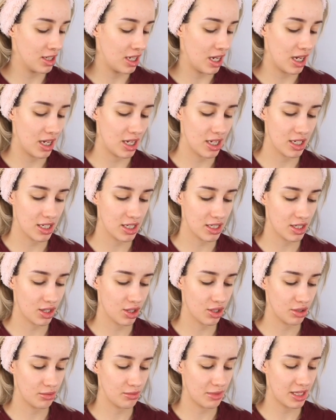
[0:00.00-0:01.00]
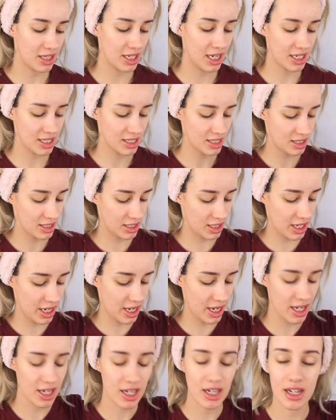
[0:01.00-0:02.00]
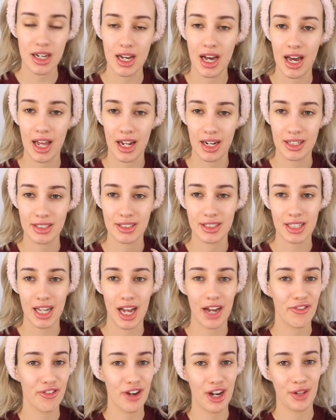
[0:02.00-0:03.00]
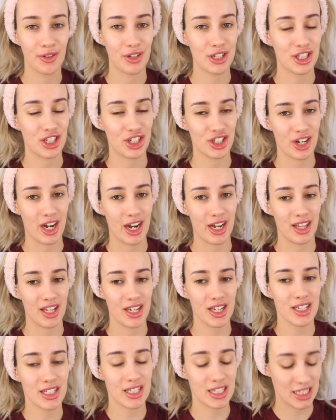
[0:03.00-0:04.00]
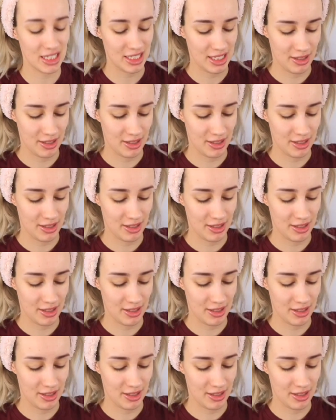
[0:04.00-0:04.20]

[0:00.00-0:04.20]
It came yesterday and I really like to try this.